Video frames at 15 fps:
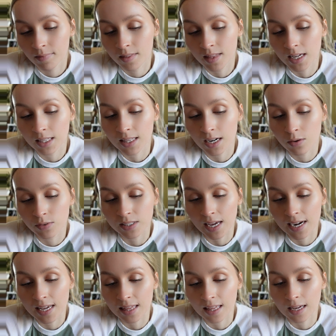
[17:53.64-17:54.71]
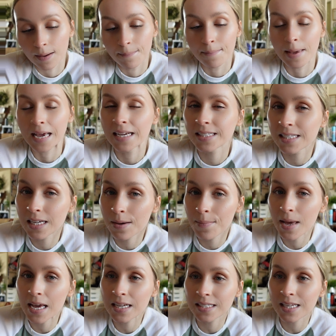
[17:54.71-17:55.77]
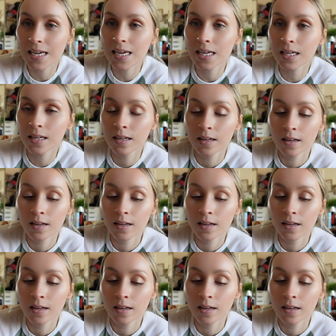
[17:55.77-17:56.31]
think that it was anything amazing,